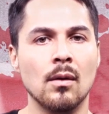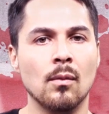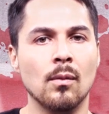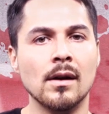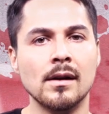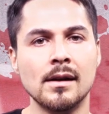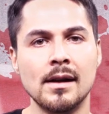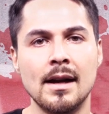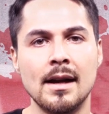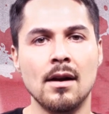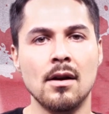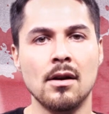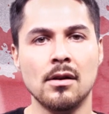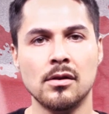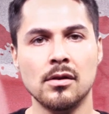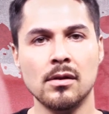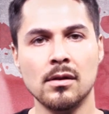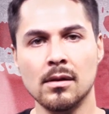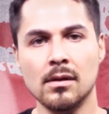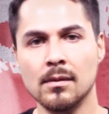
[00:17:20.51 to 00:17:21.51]
One
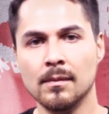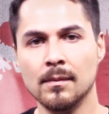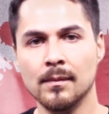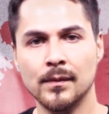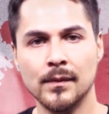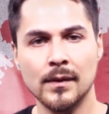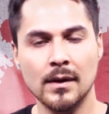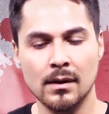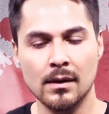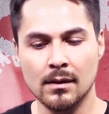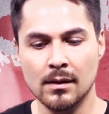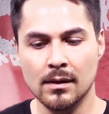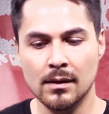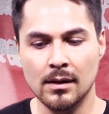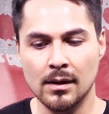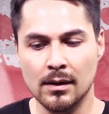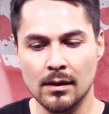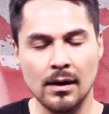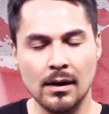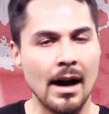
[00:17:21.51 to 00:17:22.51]
character
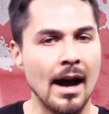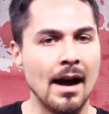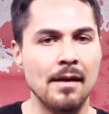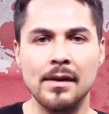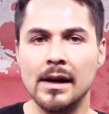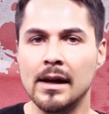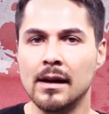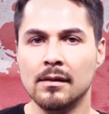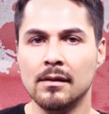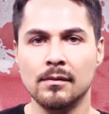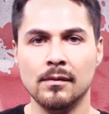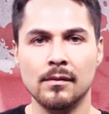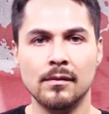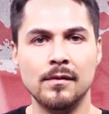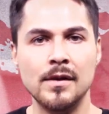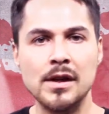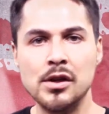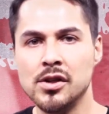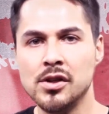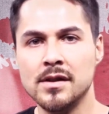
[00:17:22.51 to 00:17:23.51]
having
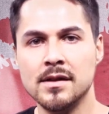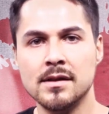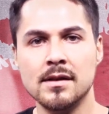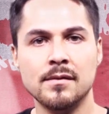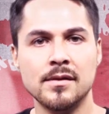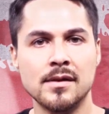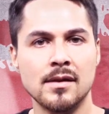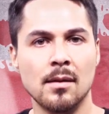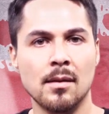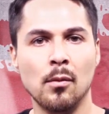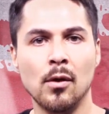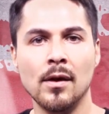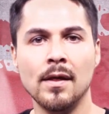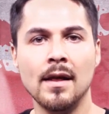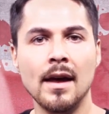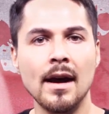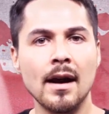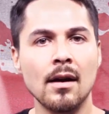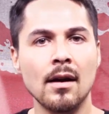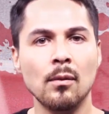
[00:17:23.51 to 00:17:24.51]
visions of someone
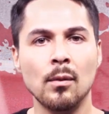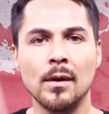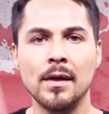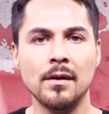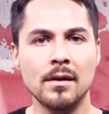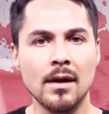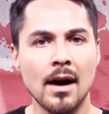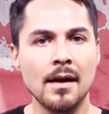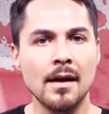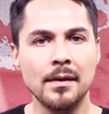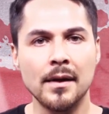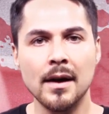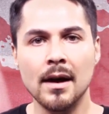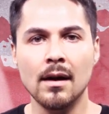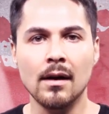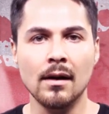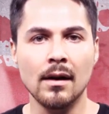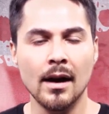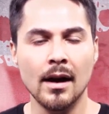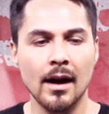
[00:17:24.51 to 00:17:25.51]
there when they're not
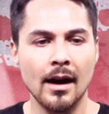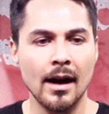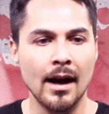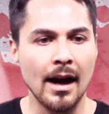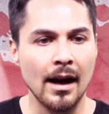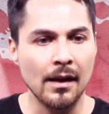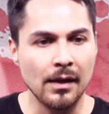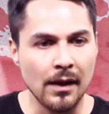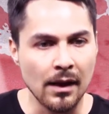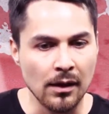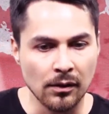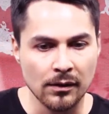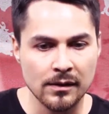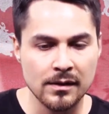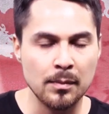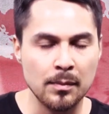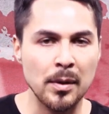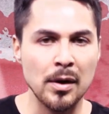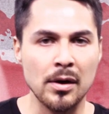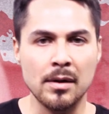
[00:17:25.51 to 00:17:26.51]
there, and they
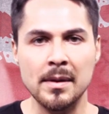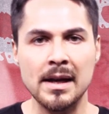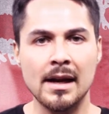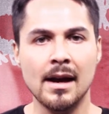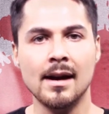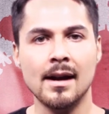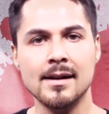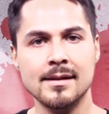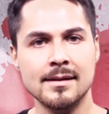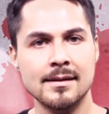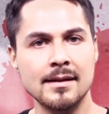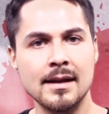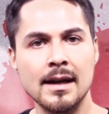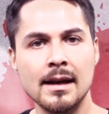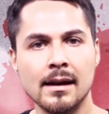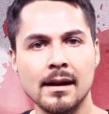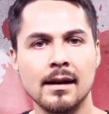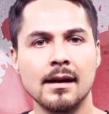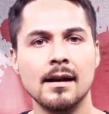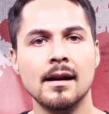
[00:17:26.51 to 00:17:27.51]
appear to be kind of
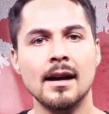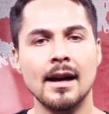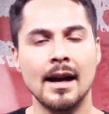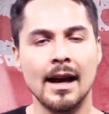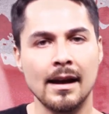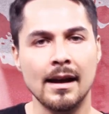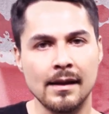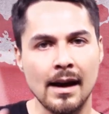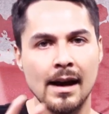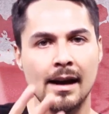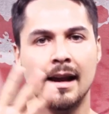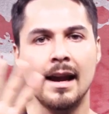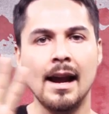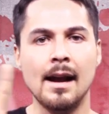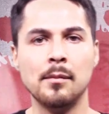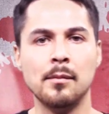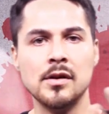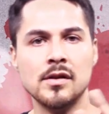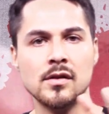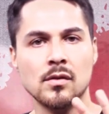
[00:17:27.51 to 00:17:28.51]
sick, and that
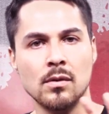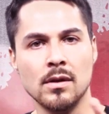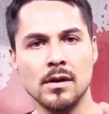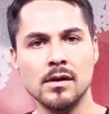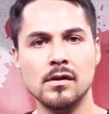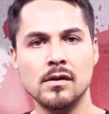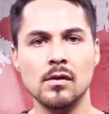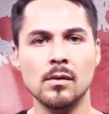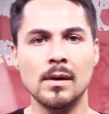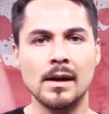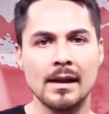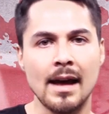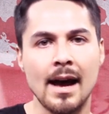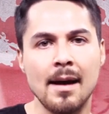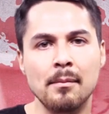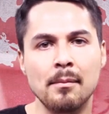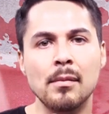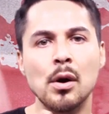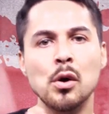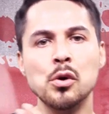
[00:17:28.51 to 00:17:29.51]
camera's sort of doing
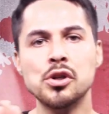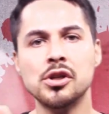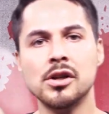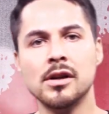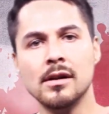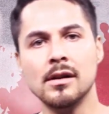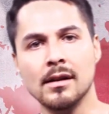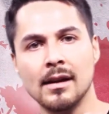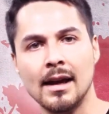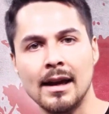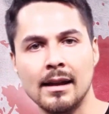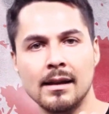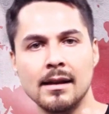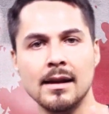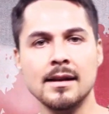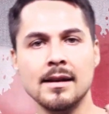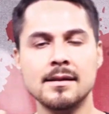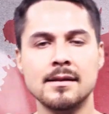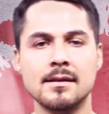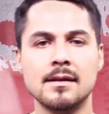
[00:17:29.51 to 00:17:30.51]
that motion like
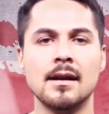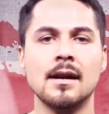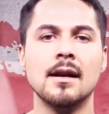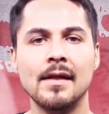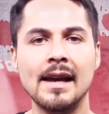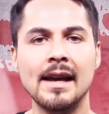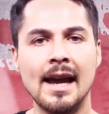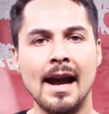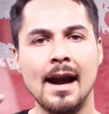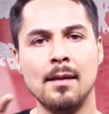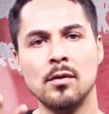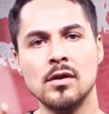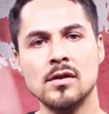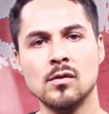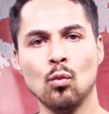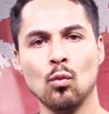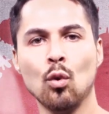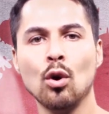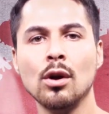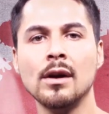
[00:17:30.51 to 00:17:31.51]
this. The
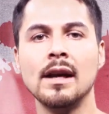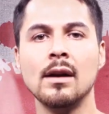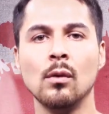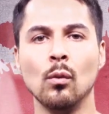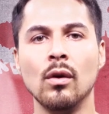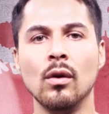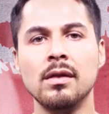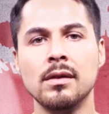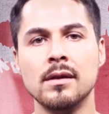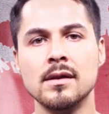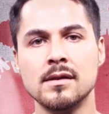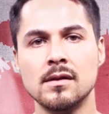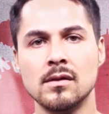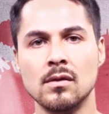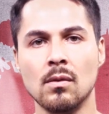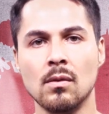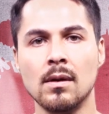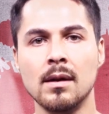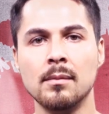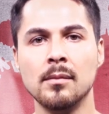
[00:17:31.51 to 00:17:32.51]
camera's working with the
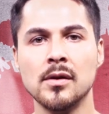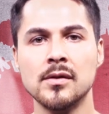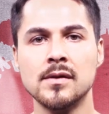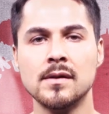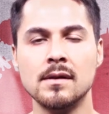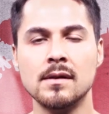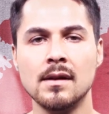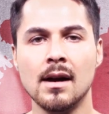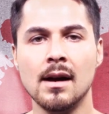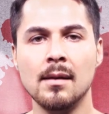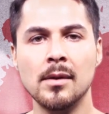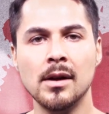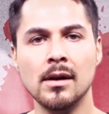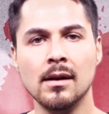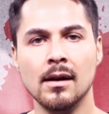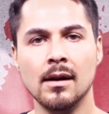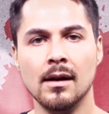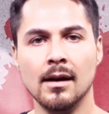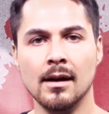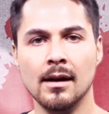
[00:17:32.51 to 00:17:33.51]
story most of the time,
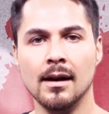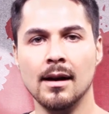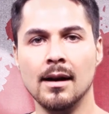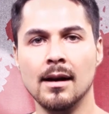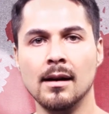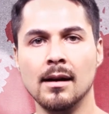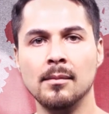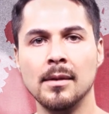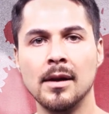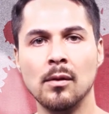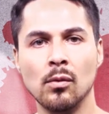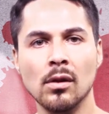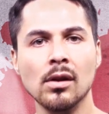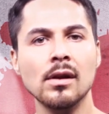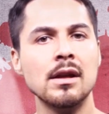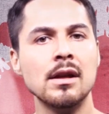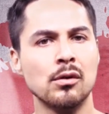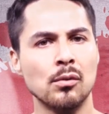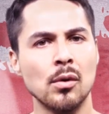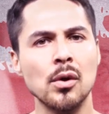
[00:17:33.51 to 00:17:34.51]
and it
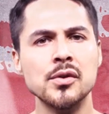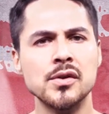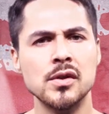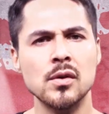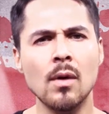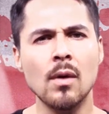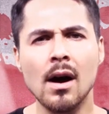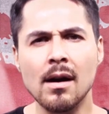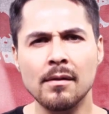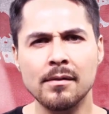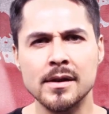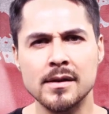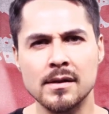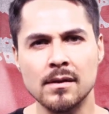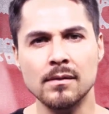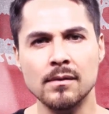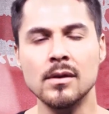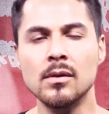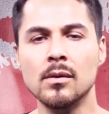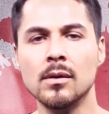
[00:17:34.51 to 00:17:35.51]
really throws you off as
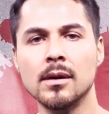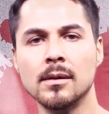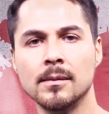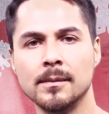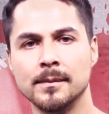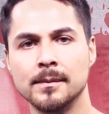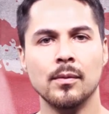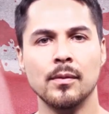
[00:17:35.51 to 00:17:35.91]
a viewer.